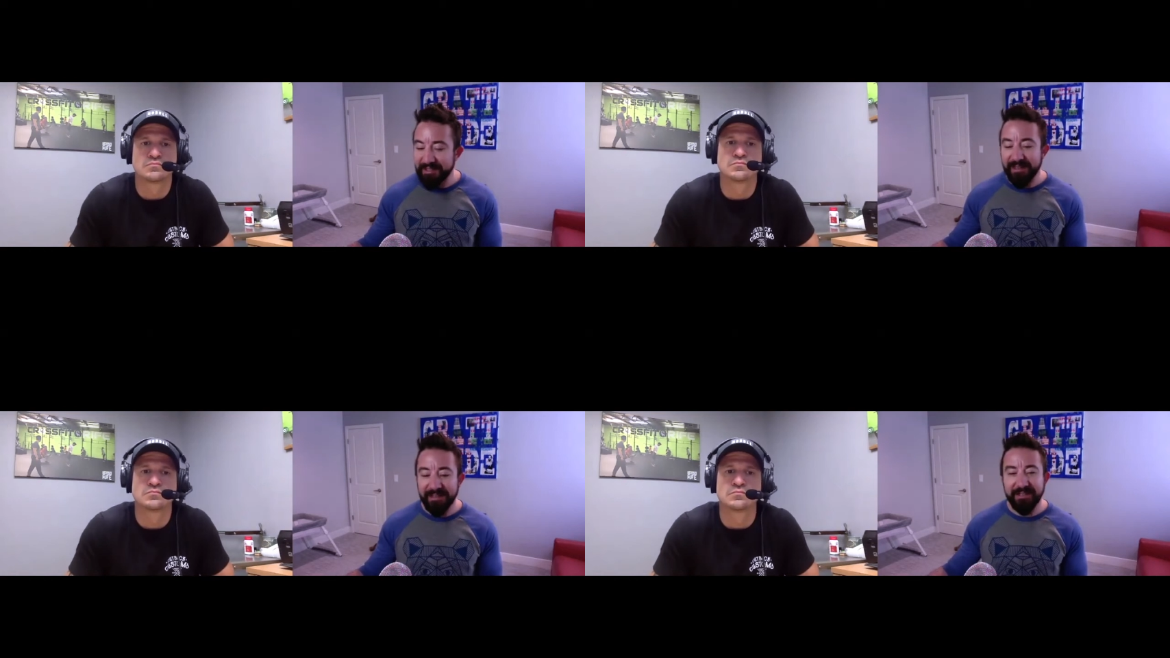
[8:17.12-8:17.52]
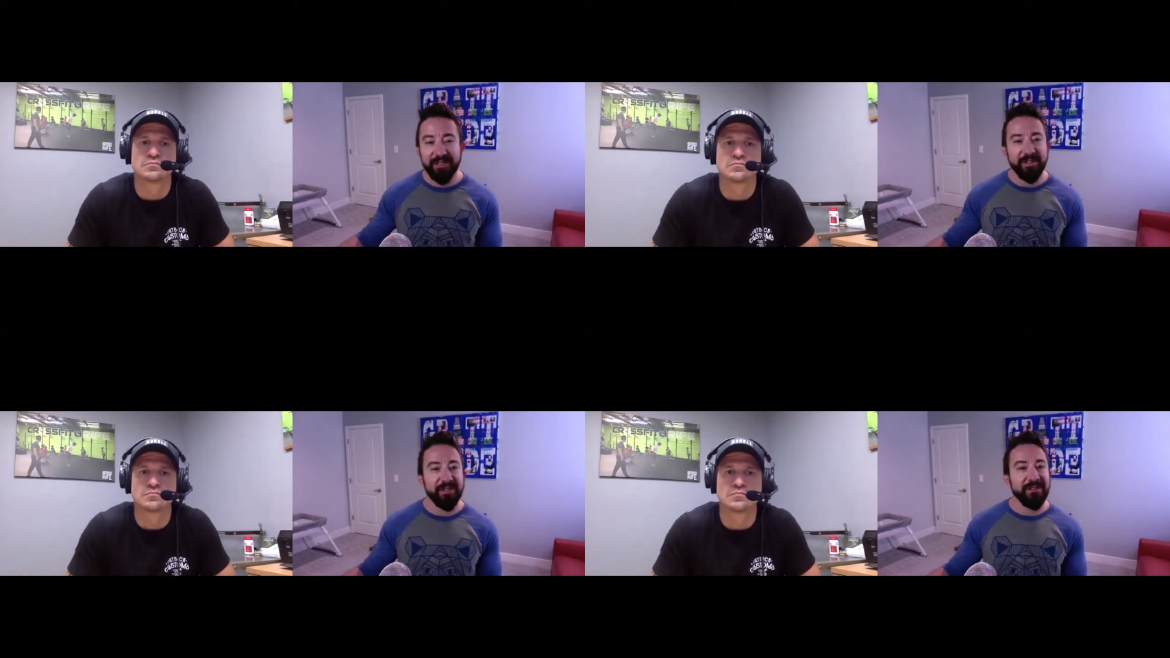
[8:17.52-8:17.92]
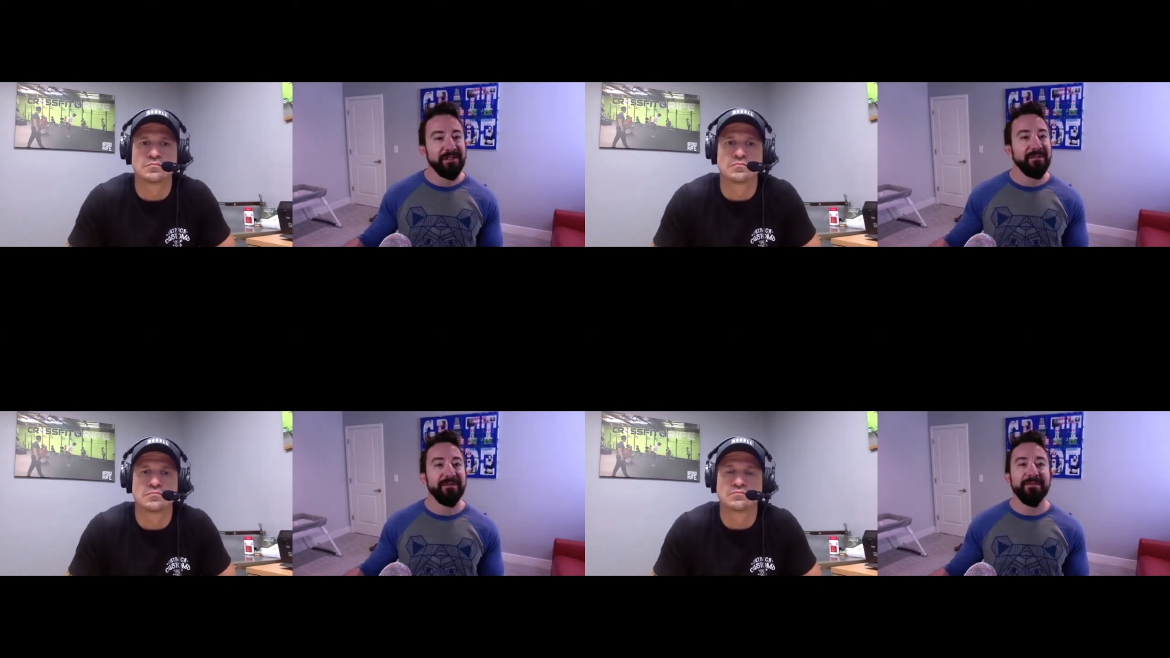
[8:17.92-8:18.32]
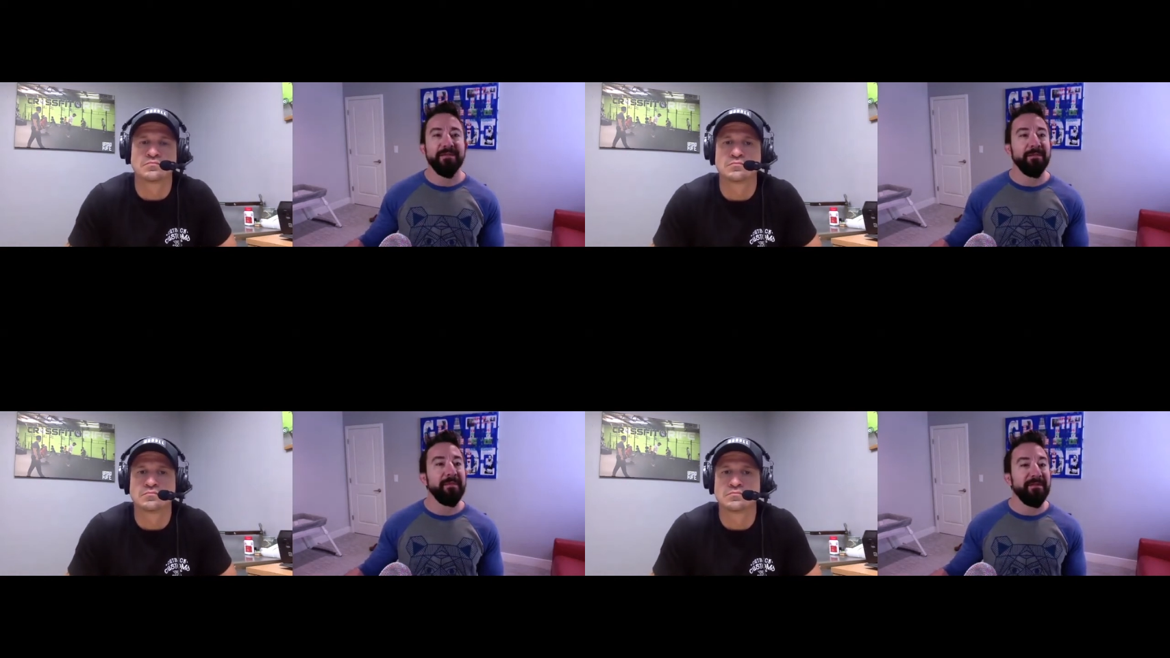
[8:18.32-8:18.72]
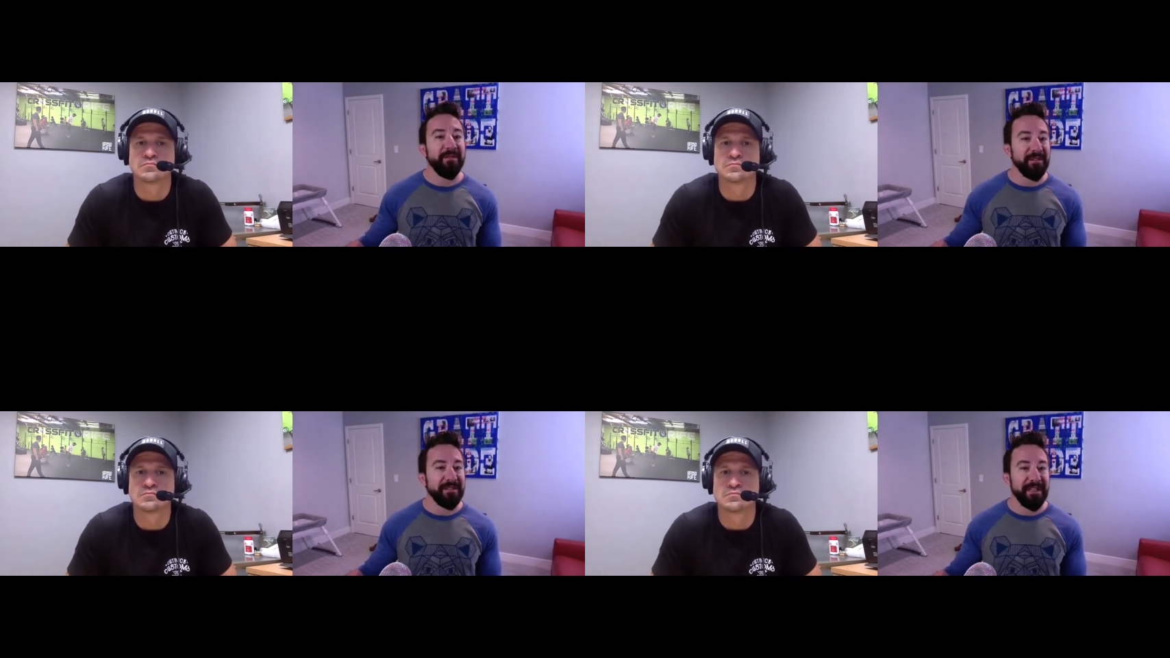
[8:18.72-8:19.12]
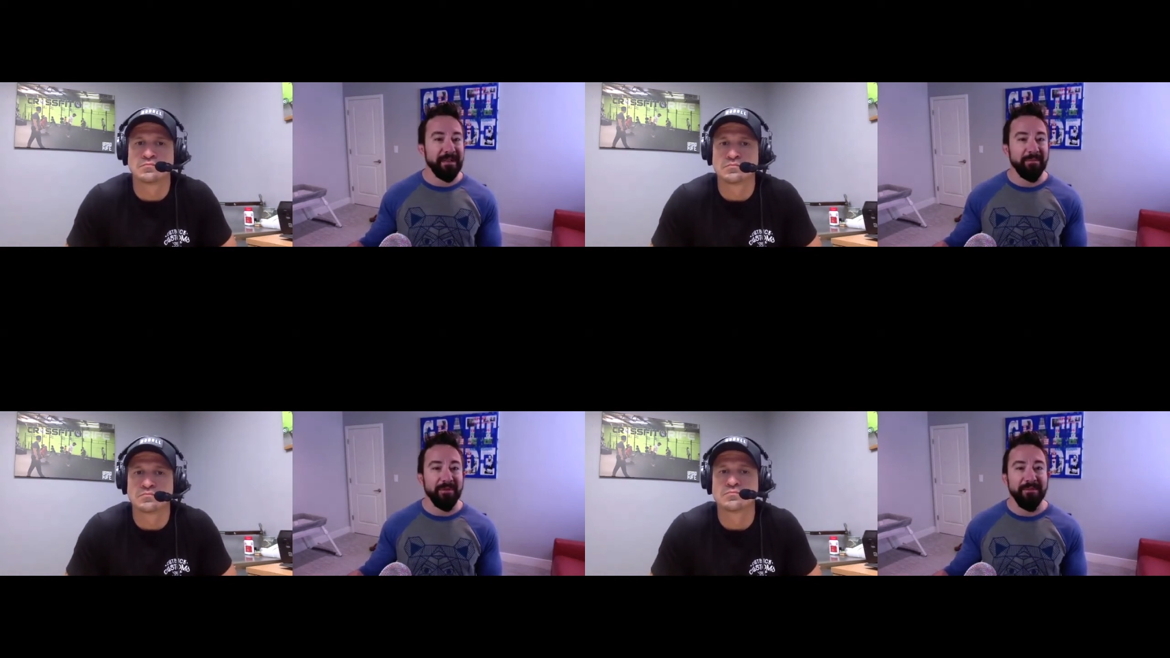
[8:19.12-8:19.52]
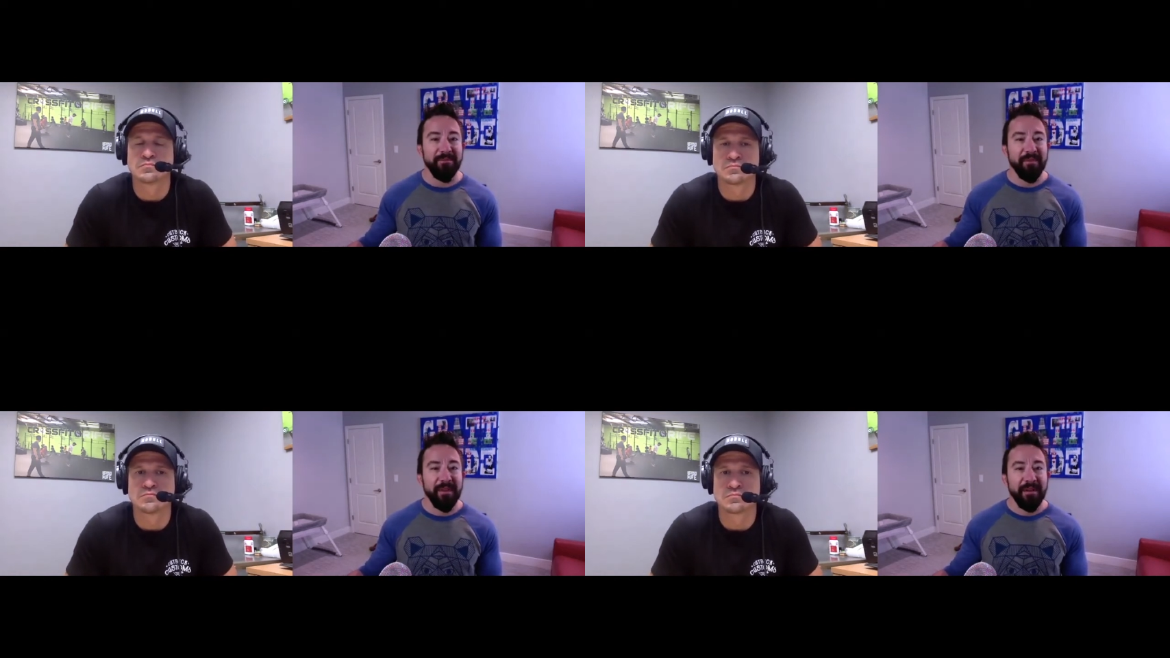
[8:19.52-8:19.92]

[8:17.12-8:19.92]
Speaker 1: like, just for me, for example,